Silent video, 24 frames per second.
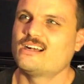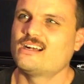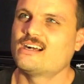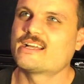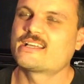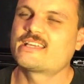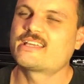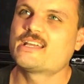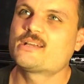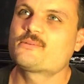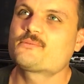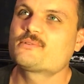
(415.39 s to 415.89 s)

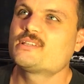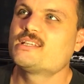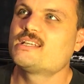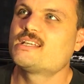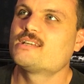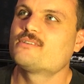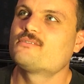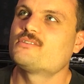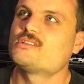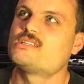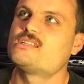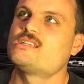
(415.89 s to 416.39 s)
I can't really
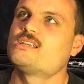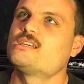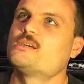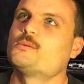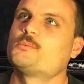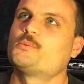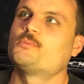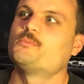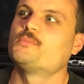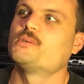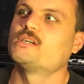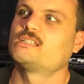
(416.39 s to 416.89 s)
give a
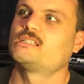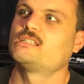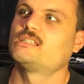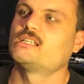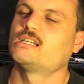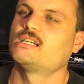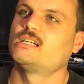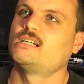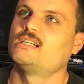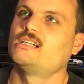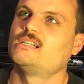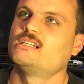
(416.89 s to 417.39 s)
tip, but
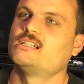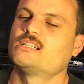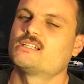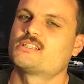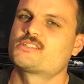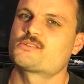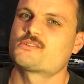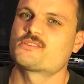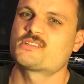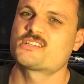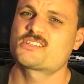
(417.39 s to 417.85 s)
so